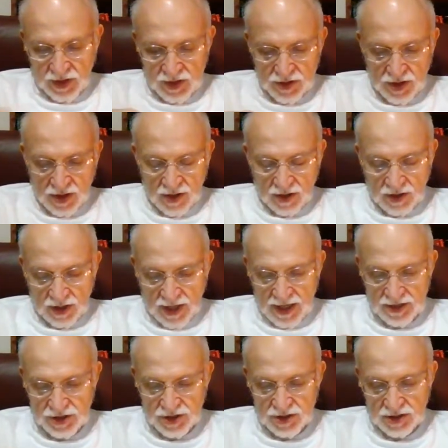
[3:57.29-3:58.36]
taught
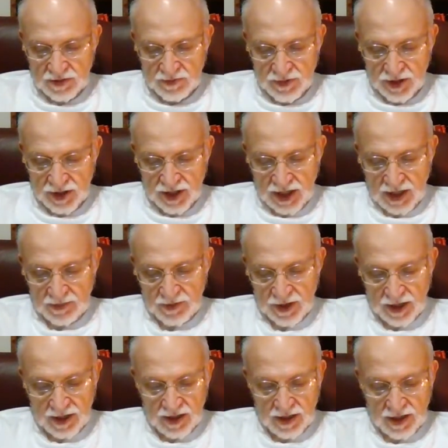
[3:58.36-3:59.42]
classes in
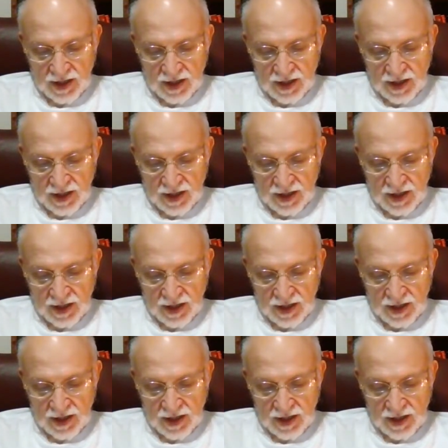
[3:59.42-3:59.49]
bookkeeping,